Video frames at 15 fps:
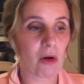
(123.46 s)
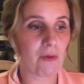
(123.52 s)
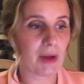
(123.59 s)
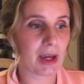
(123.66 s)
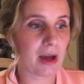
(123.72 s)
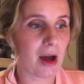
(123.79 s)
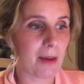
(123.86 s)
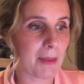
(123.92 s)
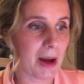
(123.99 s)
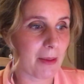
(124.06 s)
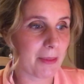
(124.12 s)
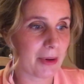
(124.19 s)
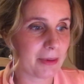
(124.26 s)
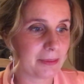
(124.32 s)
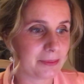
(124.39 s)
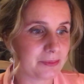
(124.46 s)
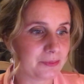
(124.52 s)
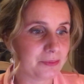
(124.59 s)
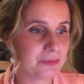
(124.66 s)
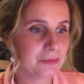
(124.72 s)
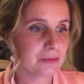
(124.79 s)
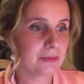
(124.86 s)
of it come up.
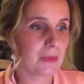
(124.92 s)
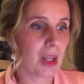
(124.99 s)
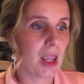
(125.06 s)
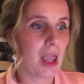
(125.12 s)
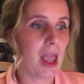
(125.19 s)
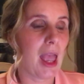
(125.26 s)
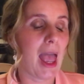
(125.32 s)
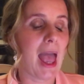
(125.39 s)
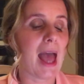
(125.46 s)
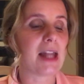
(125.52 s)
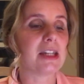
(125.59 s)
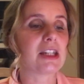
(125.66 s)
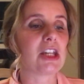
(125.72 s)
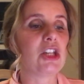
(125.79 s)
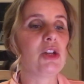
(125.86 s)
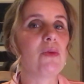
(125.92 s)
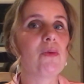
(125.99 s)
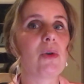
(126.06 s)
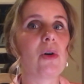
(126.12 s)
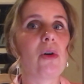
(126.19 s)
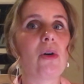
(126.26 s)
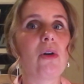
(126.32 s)
And you
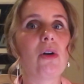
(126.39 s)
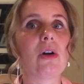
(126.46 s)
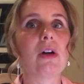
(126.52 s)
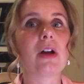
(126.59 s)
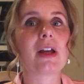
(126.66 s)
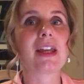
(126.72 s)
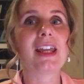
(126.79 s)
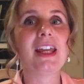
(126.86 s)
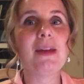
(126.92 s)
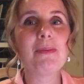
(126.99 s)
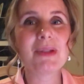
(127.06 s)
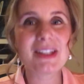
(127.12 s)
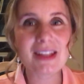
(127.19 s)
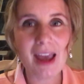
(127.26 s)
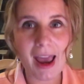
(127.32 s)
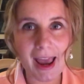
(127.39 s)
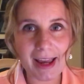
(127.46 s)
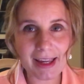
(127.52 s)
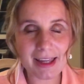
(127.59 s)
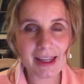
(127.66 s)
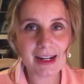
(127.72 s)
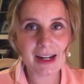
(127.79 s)
will keep
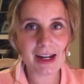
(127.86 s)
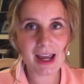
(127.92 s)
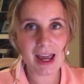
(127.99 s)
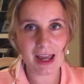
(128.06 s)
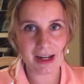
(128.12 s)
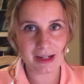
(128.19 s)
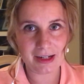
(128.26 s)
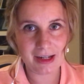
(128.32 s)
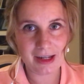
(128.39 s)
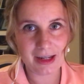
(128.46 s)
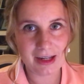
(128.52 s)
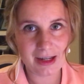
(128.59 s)
taking it into